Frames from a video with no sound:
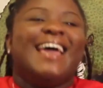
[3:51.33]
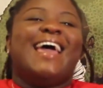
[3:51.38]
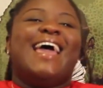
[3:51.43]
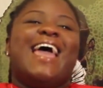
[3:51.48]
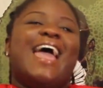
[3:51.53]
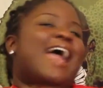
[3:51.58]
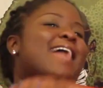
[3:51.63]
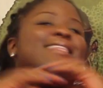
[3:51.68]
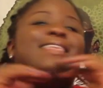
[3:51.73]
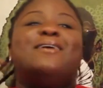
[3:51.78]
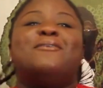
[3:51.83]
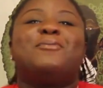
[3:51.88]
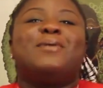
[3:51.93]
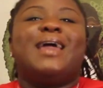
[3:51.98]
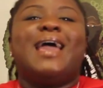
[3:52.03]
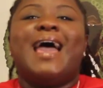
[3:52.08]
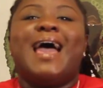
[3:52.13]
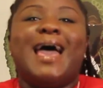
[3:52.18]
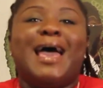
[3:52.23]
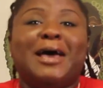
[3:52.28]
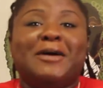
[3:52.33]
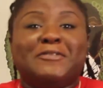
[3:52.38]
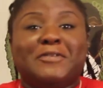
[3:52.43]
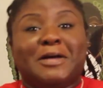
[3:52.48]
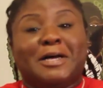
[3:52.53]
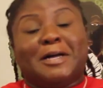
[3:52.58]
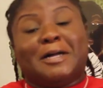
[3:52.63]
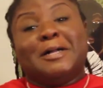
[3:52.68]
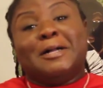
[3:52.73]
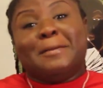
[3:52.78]
And then we have
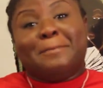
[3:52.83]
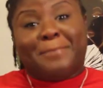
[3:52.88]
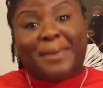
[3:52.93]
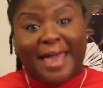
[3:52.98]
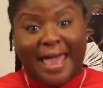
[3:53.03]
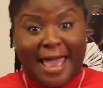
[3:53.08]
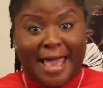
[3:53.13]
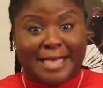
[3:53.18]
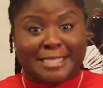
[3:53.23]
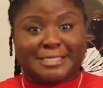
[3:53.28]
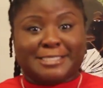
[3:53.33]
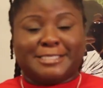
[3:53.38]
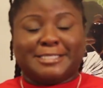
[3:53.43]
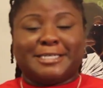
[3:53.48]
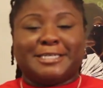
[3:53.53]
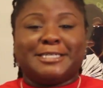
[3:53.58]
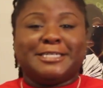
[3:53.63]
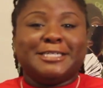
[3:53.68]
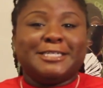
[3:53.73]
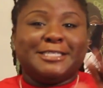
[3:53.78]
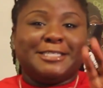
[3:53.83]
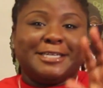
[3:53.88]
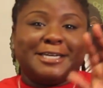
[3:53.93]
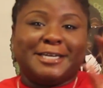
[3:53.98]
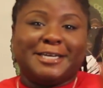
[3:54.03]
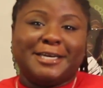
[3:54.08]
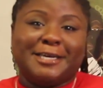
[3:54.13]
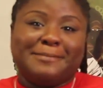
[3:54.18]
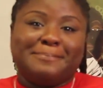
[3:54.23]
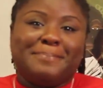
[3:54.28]
a pastor, the
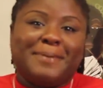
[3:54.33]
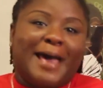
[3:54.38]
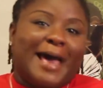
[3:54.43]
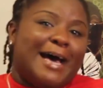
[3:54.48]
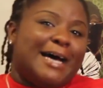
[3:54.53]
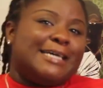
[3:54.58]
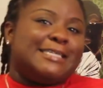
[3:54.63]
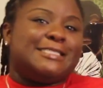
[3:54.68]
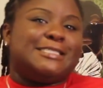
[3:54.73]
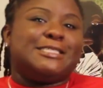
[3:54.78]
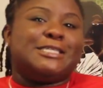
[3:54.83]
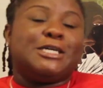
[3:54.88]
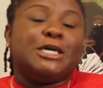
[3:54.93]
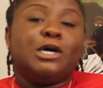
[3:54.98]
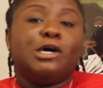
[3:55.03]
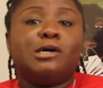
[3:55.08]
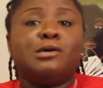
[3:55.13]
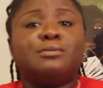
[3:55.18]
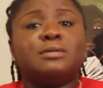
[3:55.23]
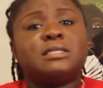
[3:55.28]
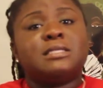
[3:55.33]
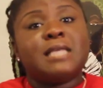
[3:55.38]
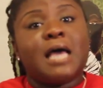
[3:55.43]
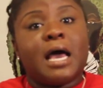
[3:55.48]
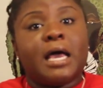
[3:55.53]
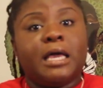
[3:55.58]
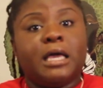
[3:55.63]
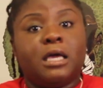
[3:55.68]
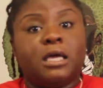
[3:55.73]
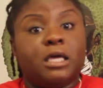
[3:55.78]
good pastor, who was
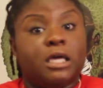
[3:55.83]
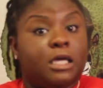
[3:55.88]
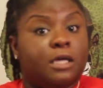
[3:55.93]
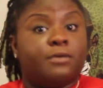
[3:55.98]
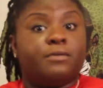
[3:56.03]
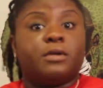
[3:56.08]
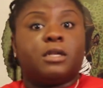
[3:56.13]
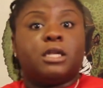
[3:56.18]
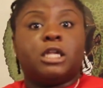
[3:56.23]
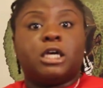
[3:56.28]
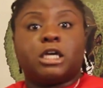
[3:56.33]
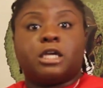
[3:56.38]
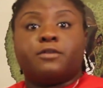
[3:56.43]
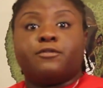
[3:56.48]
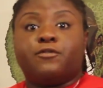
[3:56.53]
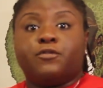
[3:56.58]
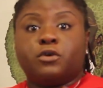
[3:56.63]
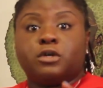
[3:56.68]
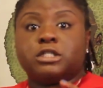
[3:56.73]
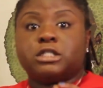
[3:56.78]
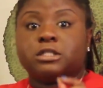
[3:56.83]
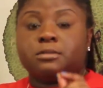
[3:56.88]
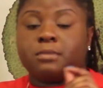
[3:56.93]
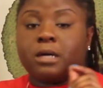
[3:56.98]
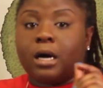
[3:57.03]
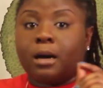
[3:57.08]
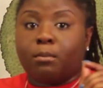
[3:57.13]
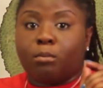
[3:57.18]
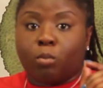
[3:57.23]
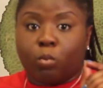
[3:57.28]
not even looking for
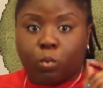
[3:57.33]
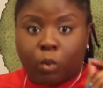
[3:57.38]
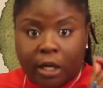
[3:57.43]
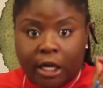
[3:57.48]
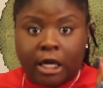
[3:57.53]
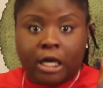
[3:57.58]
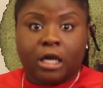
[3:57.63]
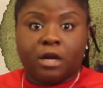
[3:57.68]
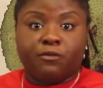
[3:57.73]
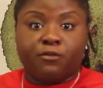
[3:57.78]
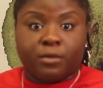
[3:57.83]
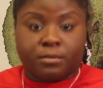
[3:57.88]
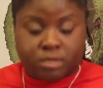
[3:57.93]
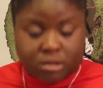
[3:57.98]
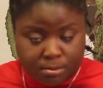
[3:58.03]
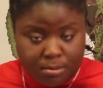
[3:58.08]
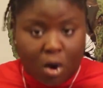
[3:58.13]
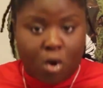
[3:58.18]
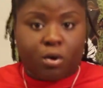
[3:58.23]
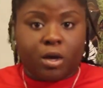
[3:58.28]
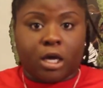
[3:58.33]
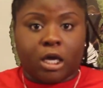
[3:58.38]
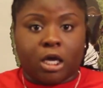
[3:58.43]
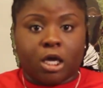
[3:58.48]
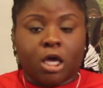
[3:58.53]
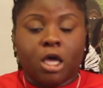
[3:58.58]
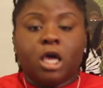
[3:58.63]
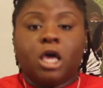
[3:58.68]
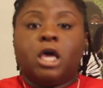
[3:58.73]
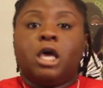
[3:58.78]
some weed from
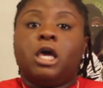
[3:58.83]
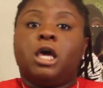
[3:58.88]
Smokey.